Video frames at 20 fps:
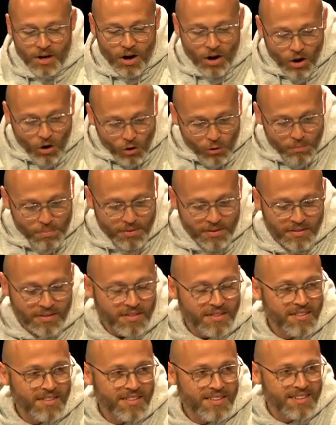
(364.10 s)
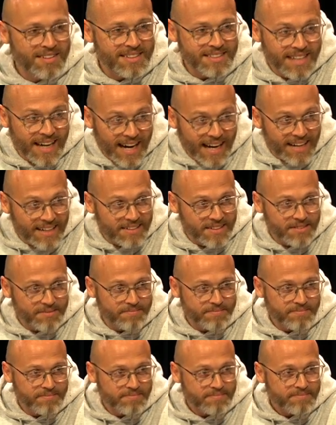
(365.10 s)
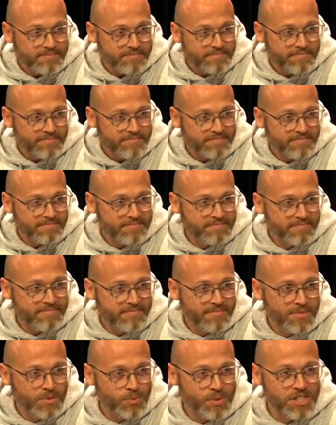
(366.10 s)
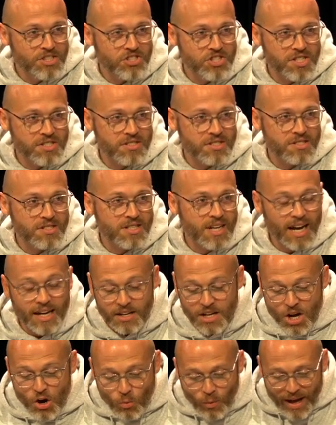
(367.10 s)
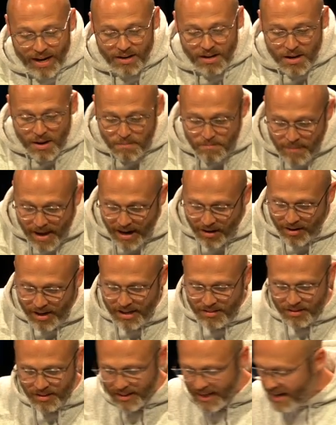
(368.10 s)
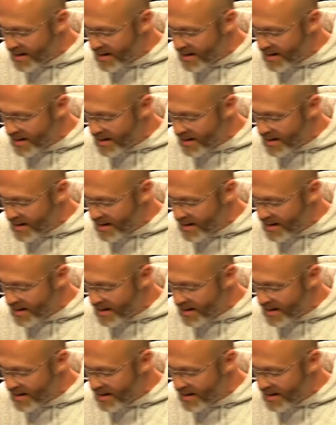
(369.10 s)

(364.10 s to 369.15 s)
Hope died when Jesus died. When Mary and